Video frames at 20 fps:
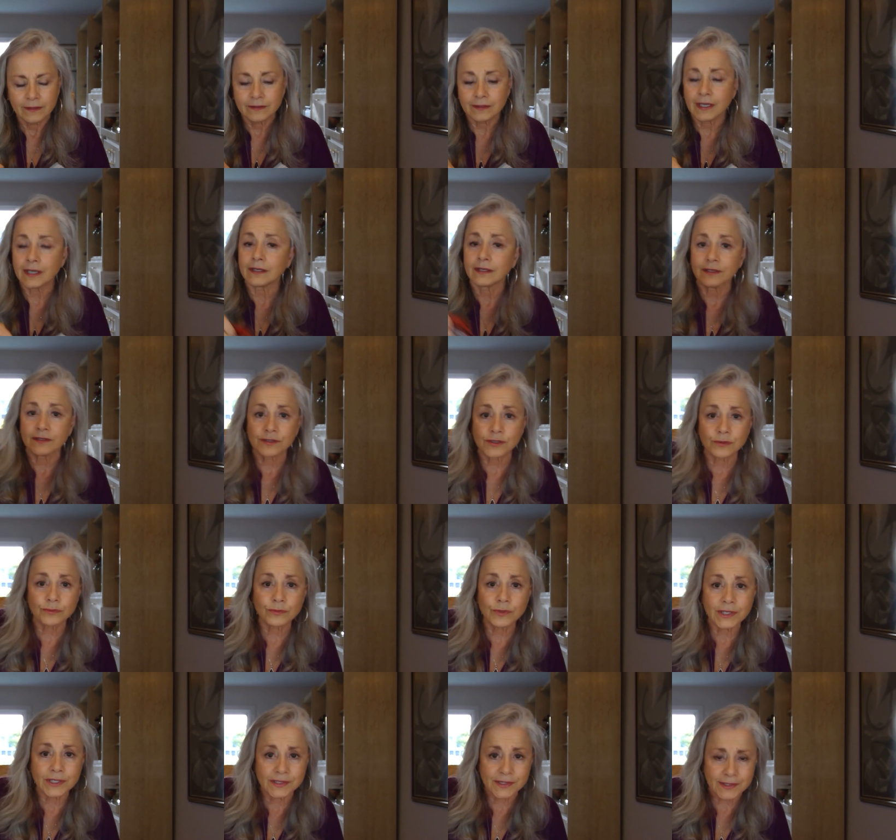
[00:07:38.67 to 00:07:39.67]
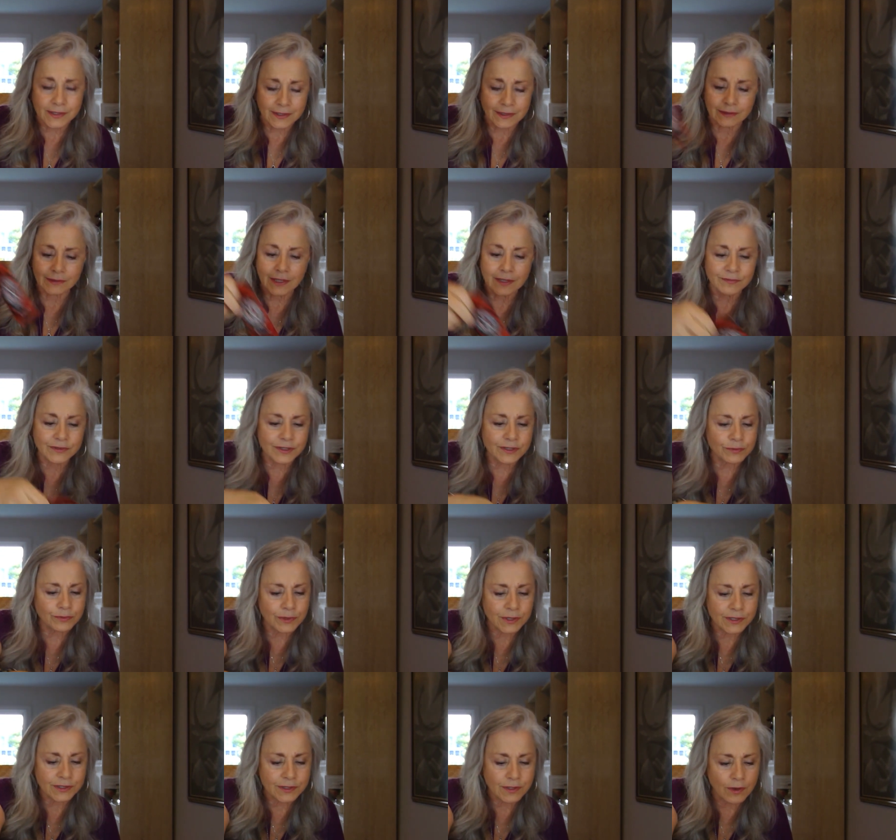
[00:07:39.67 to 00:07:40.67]
Take, it's a risk. Love is a
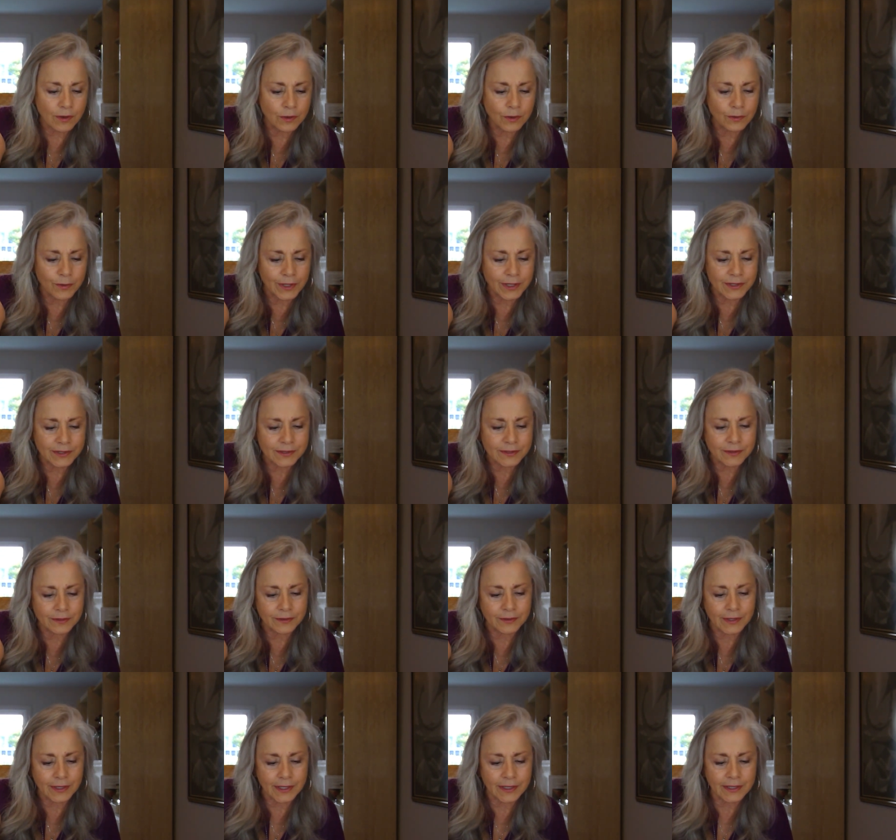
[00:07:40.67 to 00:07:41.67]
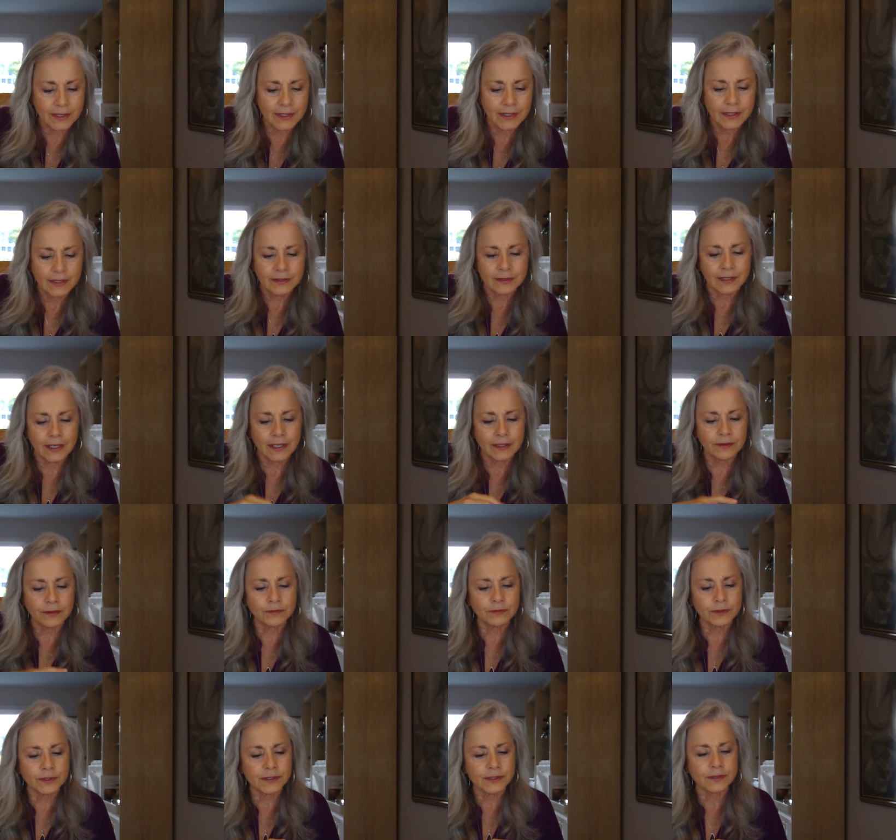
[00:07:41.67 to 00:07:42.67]
risk always, okay? Take
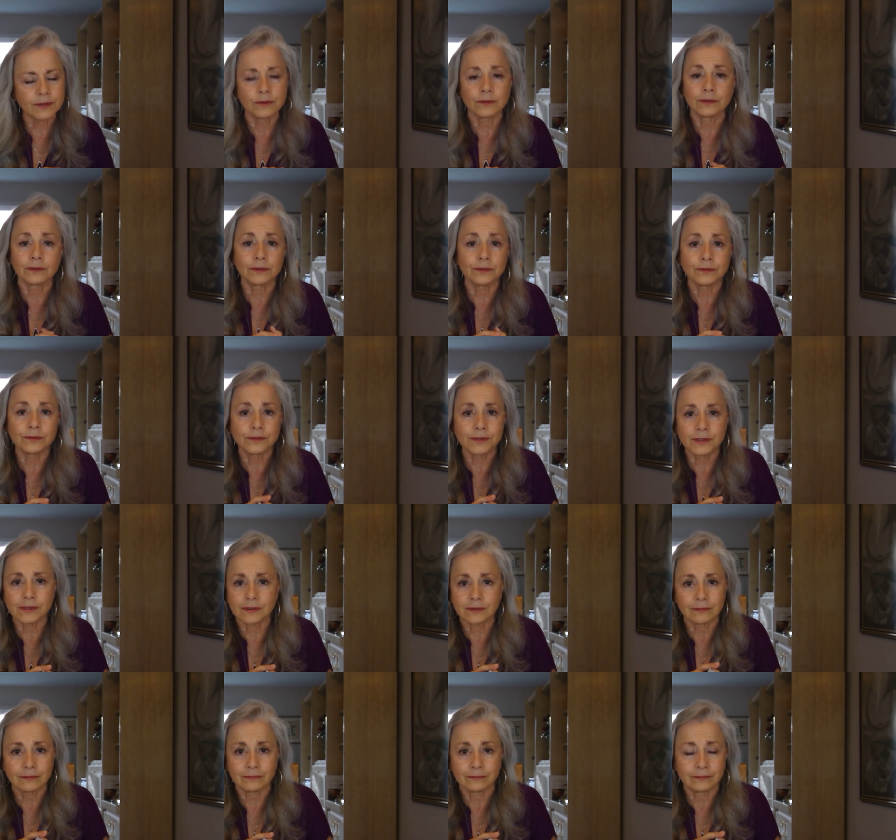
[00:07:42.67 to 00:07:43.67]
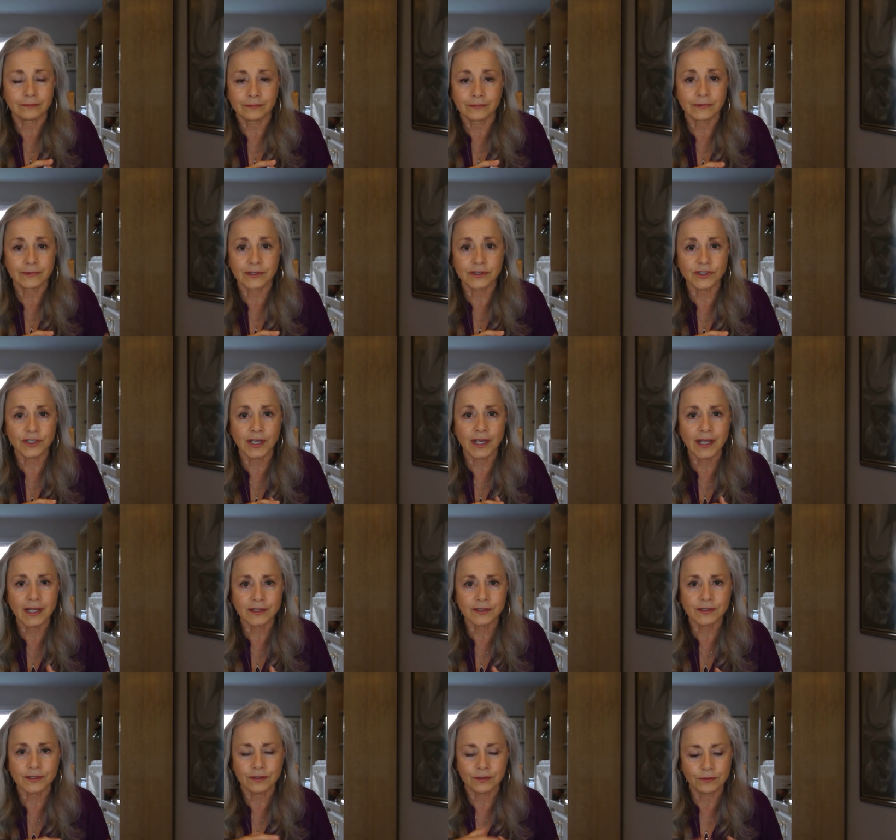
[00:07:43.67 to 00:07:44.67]
the risk or lose the
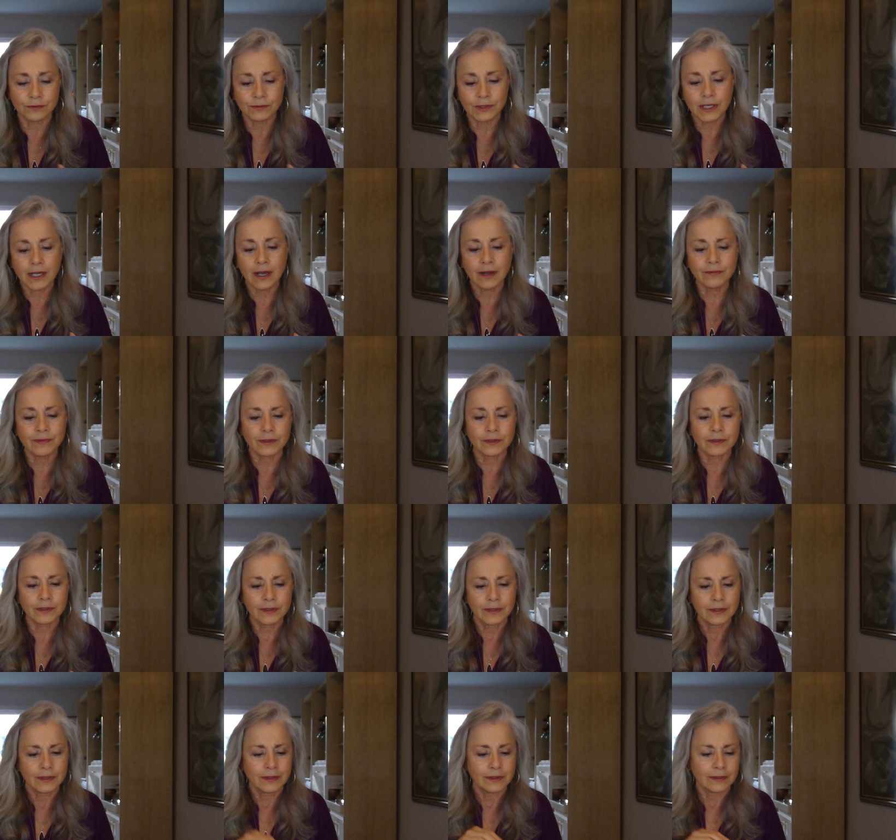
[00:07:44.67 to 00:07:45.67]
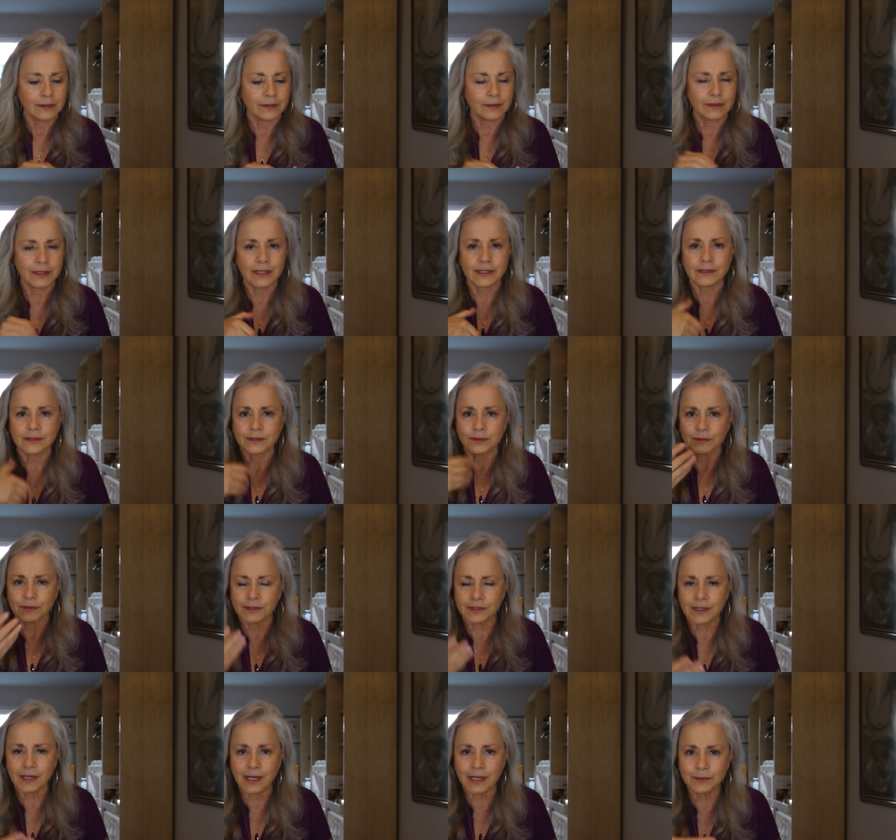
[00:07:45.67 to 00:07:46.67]
chance to recover, all right? So
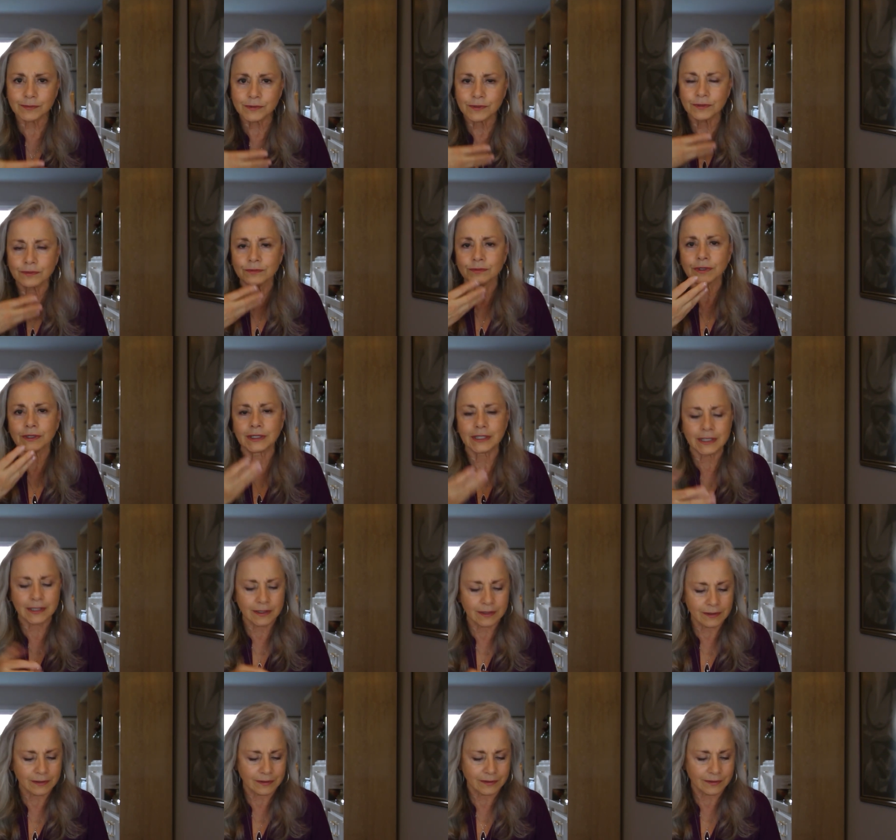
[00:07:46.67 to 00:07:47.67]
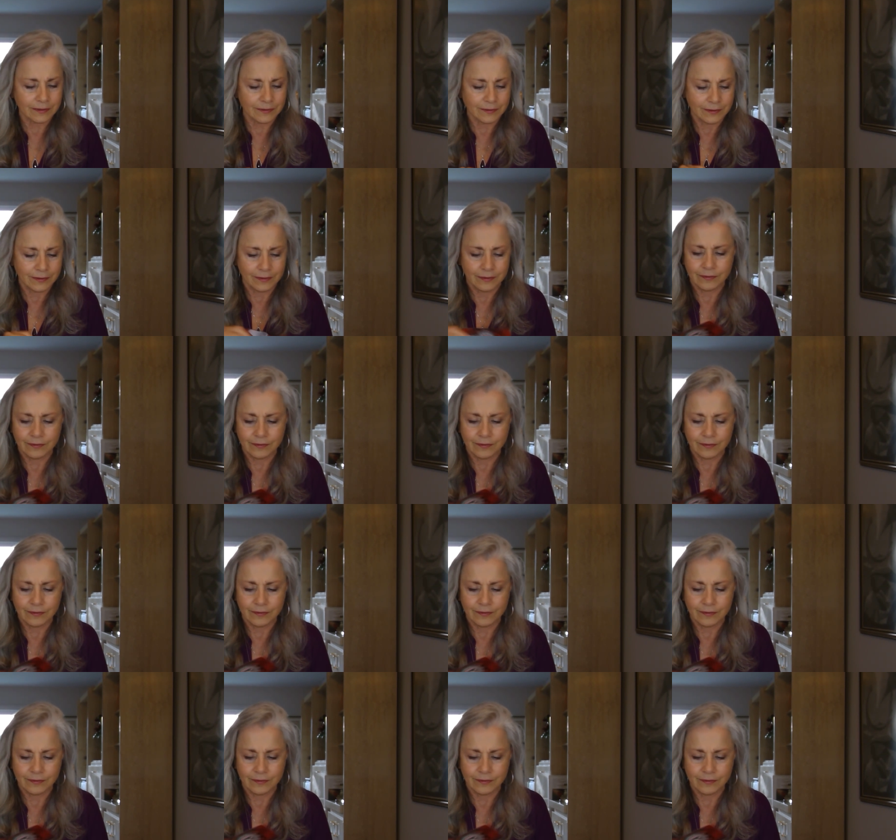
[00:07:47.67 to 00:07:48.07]
it's time to really heal.